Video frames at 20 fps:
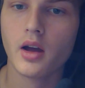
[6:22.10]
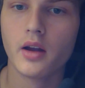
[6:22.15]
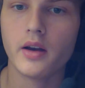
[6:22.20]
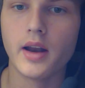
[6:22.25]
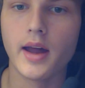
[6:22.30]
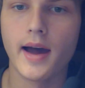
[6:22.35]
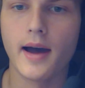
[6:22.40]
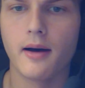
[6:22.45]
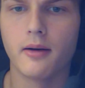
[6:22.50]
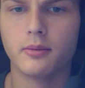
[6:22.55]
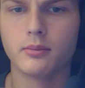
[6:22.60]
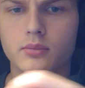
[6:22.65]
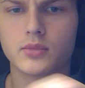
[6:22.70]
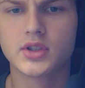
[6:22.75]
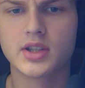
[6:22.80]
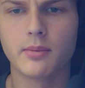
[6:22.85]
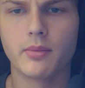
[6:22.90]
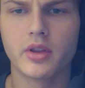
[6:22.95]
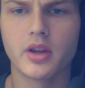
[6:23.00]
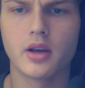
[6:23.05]
Now,
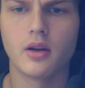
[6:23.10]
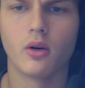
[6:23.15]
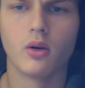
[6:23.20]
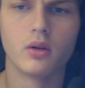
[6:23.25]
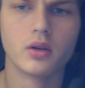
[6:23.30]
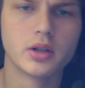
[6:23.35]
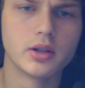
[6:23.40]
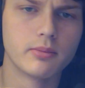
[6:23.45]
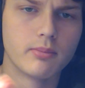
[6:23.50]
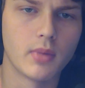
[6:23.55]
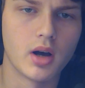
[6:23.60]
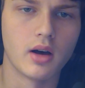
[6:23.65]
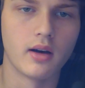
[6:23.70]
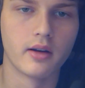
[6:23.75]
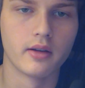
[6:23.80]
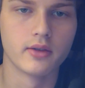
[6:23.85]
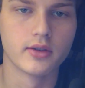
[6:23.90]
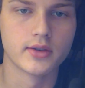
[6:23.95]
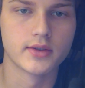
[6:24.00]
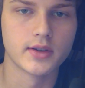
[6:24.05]
some of the older
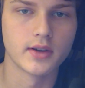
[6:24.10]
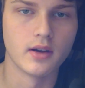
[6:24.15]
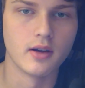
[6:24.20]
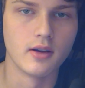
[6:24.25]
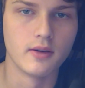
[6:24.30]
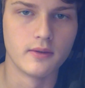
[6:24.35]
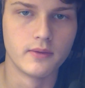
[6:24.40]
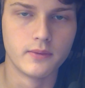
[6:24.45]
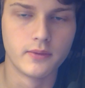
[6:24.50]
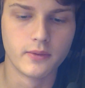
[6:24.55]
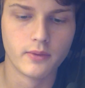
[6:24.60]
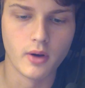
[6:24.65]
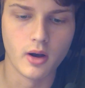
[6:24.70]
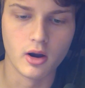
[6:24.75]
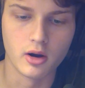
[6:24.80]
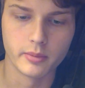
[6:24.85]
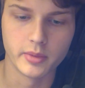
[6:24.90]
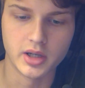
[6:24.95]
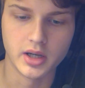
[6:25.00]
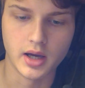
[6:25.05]
models of
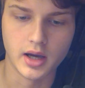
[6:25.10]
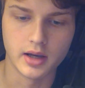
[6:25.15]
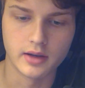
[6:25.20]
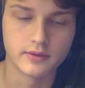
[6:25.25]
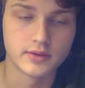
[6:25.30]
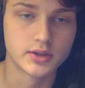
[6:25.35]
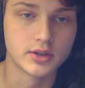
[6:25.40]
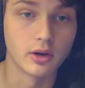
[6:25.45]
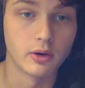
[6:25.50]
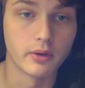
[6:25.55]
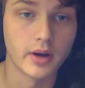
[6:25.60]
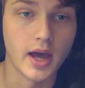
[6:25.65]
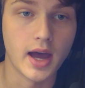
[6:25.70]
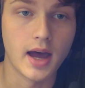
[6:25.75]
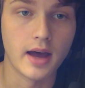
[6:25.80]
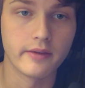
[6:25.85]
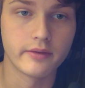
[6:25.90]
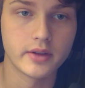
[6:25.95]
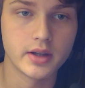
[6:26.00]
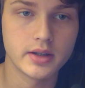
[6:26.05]
army knives don't
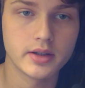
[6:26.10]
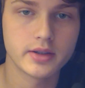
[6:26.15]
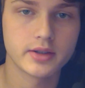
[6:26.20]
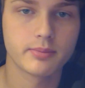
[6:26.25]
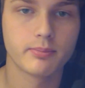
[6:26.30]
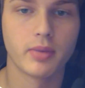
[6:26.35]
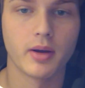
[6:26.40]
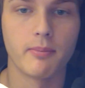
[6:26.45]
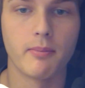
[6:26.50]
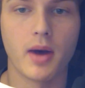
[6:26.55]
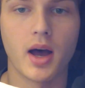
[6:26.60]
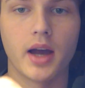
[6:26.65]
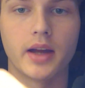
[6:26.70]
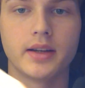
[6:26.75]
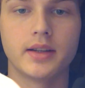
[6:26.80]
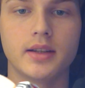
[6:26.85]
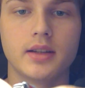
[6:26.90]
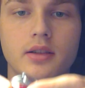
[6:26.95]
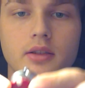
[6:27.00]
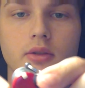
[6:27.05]
have these, but
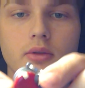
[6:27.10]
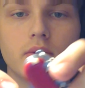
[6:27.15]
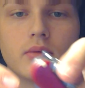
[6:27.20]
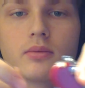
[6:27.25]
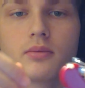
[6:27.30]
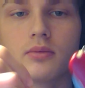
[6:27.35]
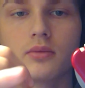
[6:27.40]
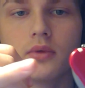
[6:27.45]
mine do.